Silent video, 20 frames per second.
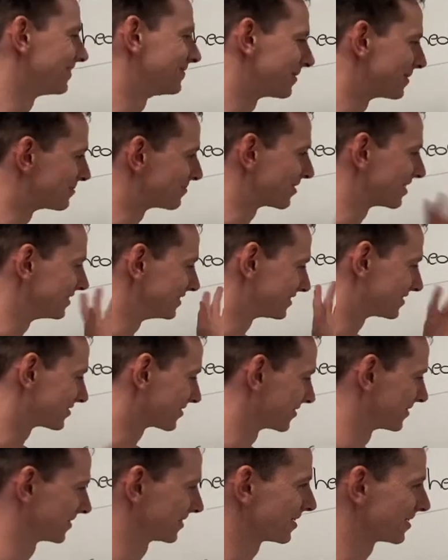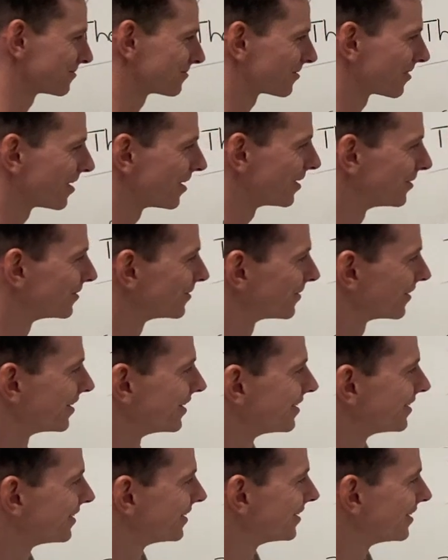My brain's starting to get fried,
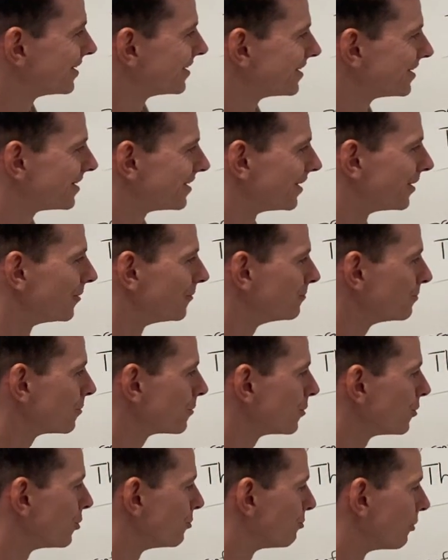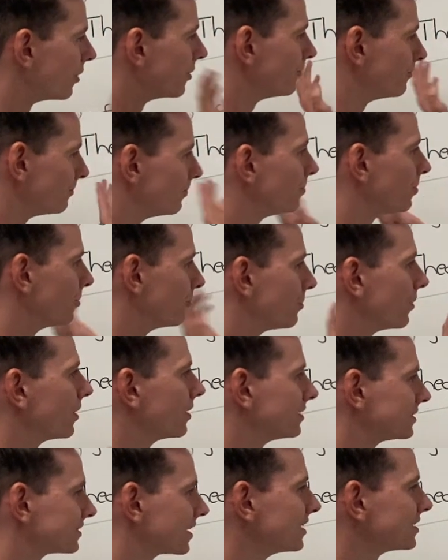right? But
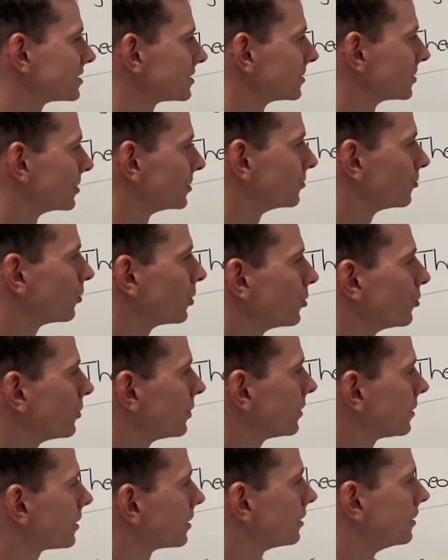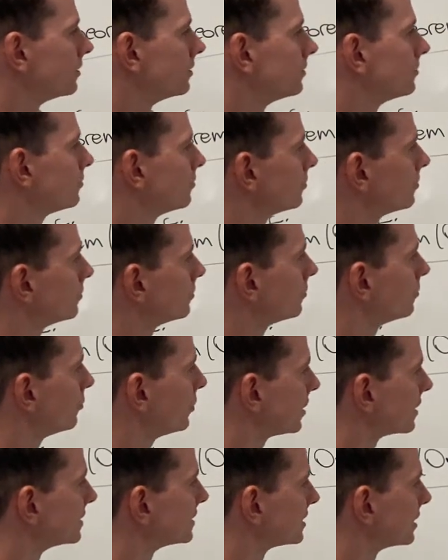essentially, we
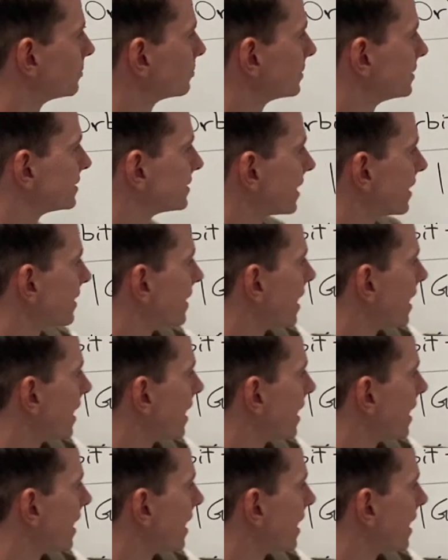can simply say